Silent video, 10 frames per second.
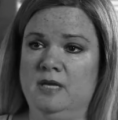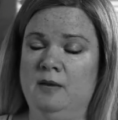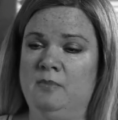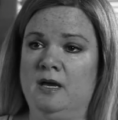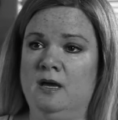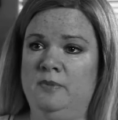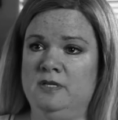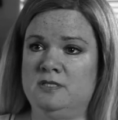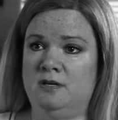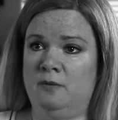Came back up and
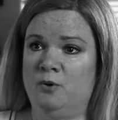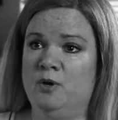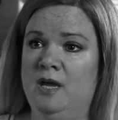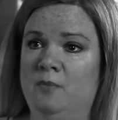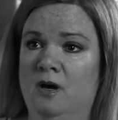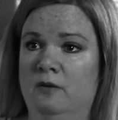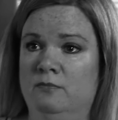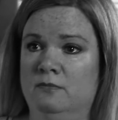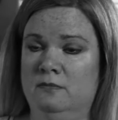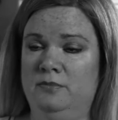he said, "I'm okay,
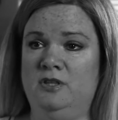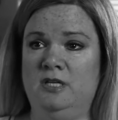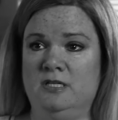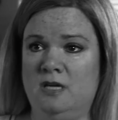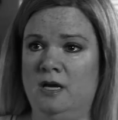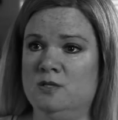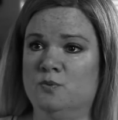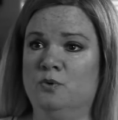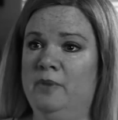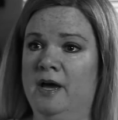Mom," but then his
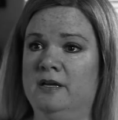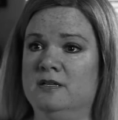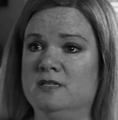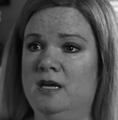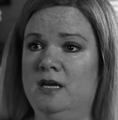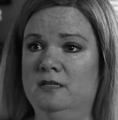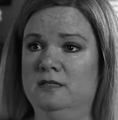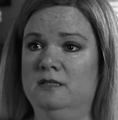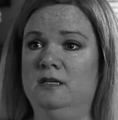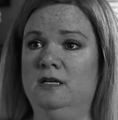eyes rolled back in his head
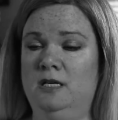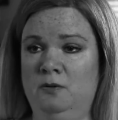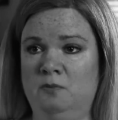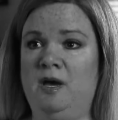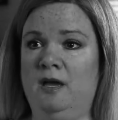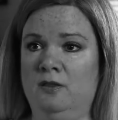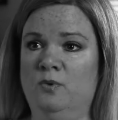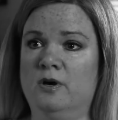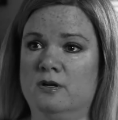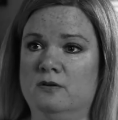and he went back in the
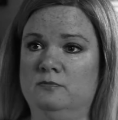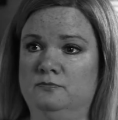water.